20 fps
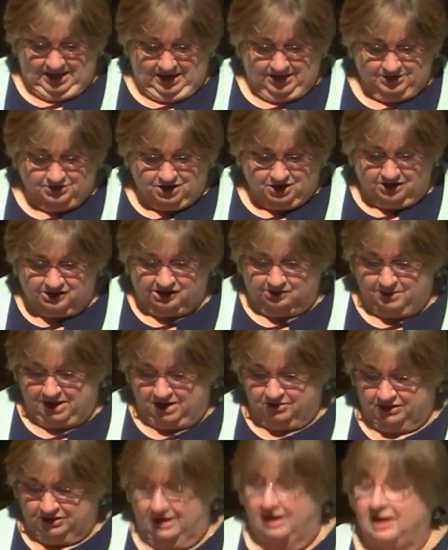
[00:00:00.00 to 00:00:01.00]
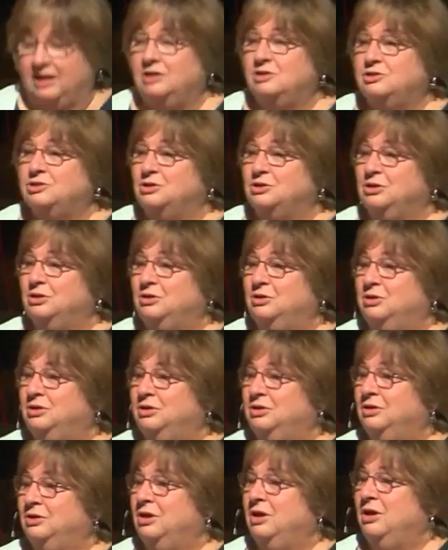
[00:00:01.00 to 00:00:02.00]
he talks about the angel
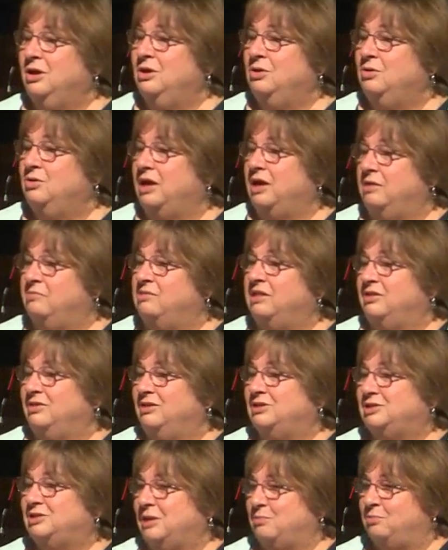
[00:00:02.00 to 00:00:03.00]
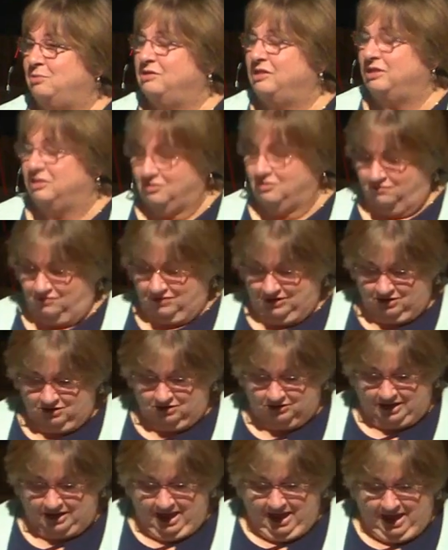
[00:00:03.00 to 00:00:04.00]
who comes to the shepherds in the
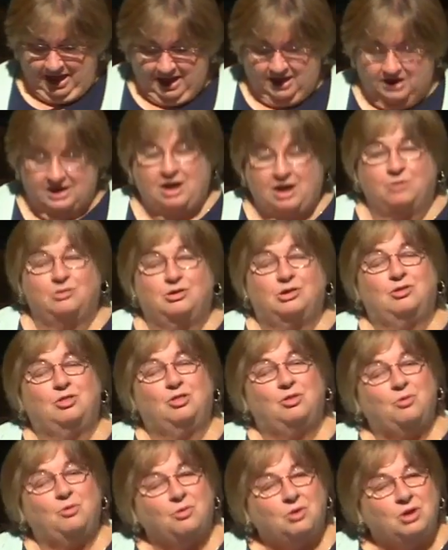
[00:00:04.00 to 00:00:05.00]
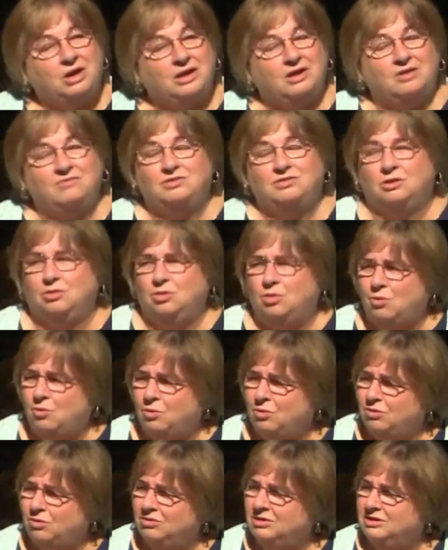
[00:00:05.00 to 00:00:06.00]
field and how the glory of the
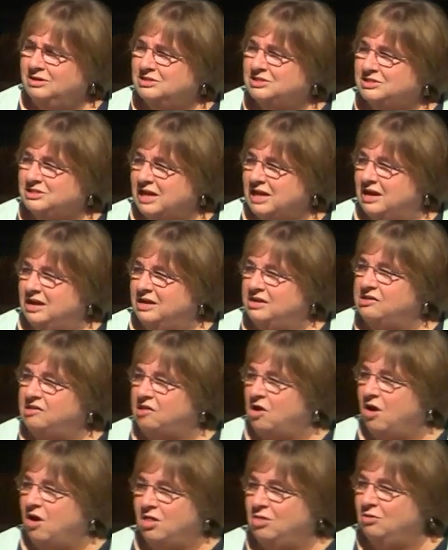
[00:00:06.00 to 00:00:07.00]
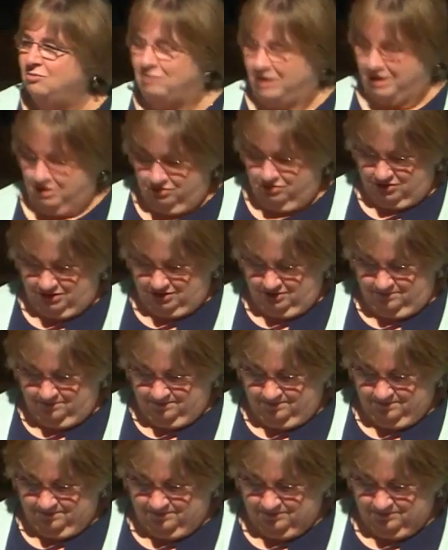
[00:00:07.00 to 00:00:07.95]
Lord shines all around them.